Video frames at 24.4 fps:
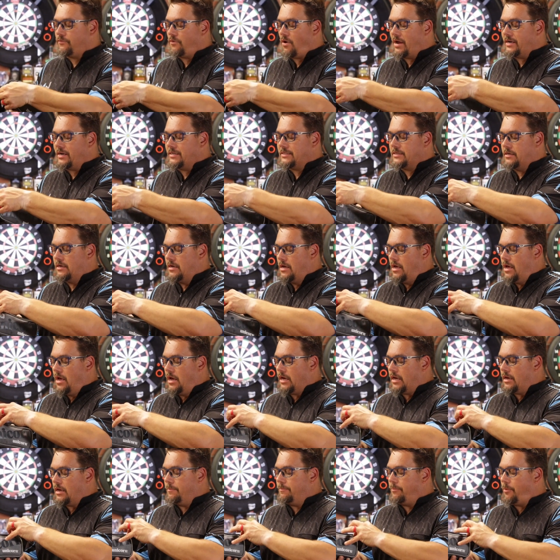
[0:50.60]
front
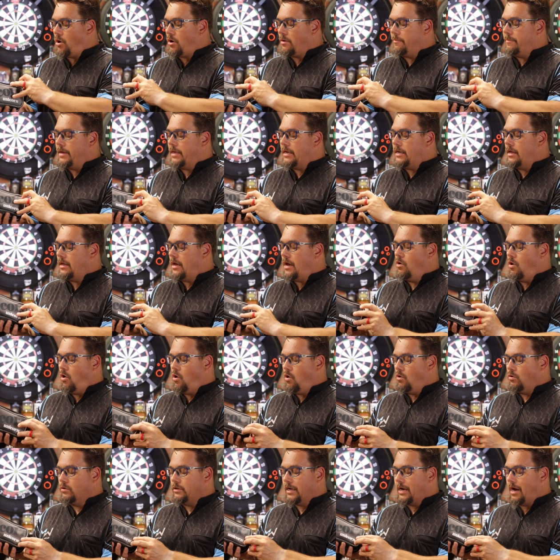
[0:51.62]
compartment will
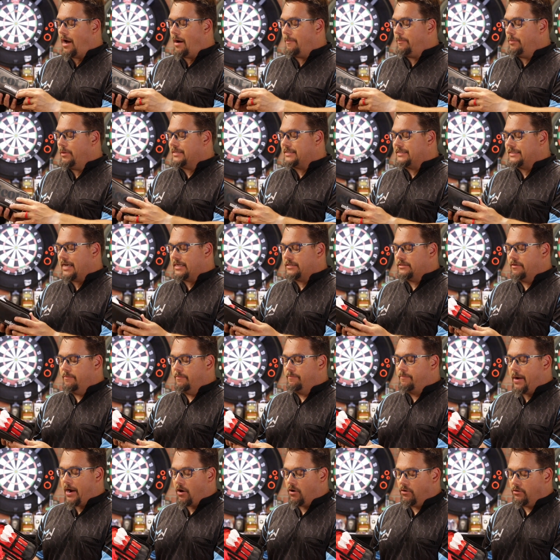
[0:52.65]
hold a couple of sets
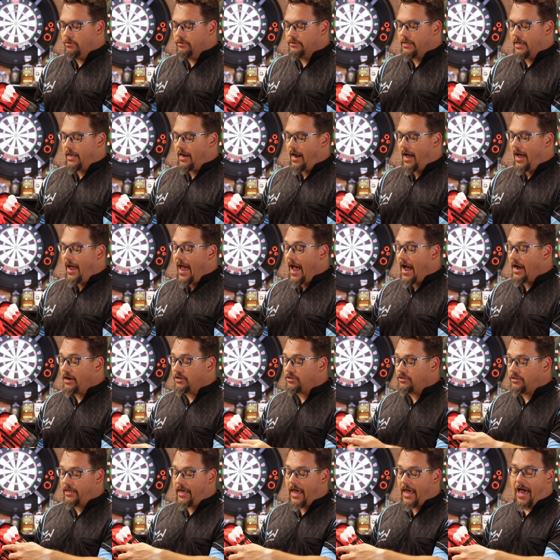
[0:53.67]
of barrels and I
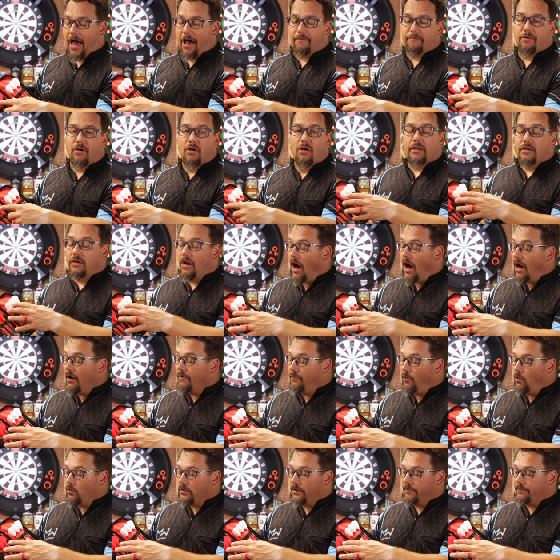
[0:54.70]
actually have
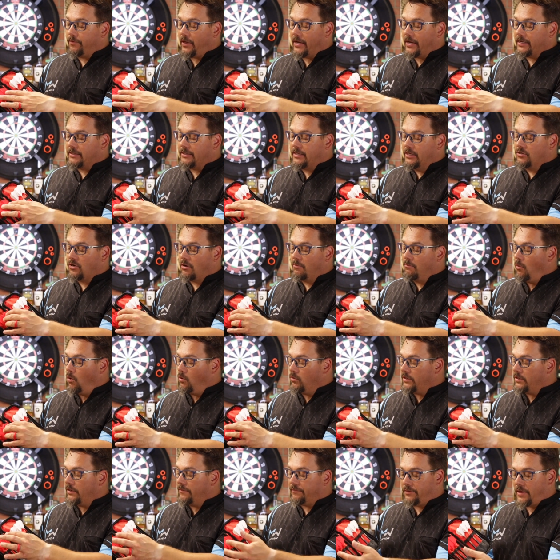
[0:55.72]
non-folded flights. These are
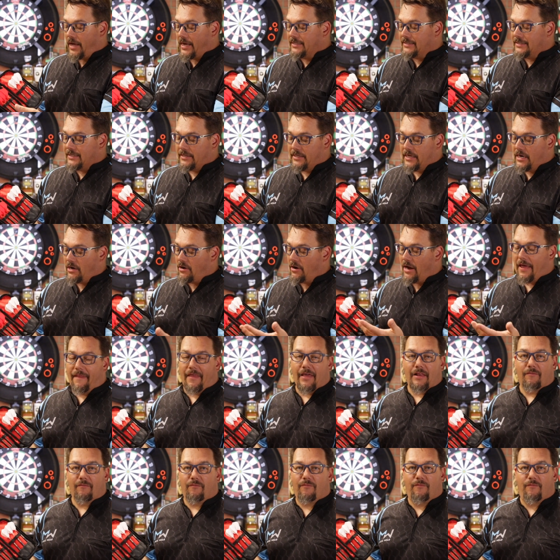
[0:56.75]
molded flights in there and
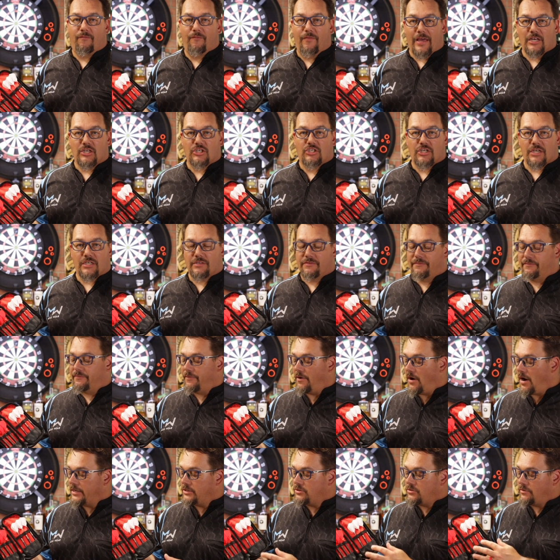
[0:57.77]
it fit just
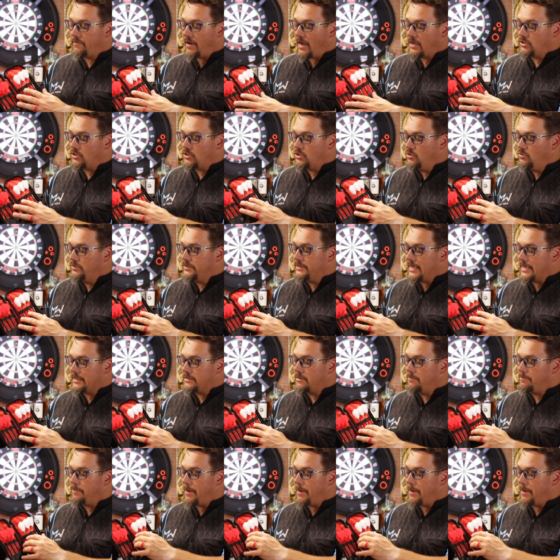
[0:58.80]
fine. So I've got two sets of